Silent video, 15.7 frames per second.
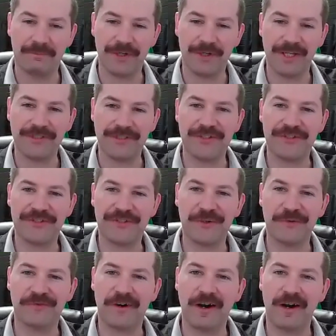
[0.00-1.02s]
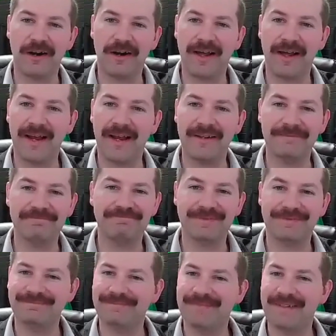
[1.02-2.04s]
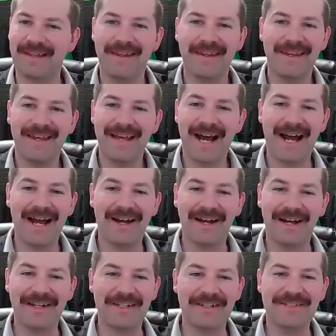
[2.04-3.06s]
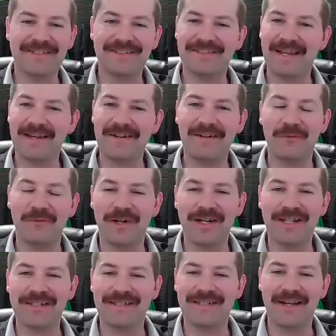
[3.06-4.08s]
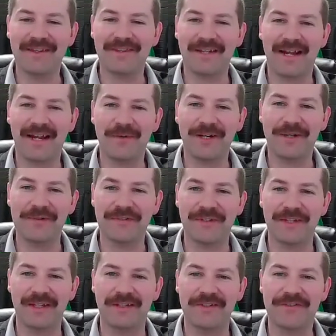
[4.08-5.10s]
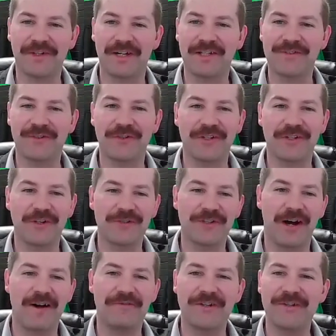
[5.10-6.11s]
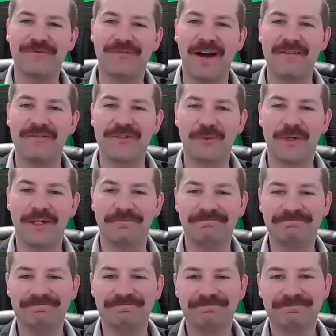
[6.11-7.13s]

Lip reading: predictions so far, and he said what exactly kind of what I was thinking, so I was going to go Dauphin in 5 as well.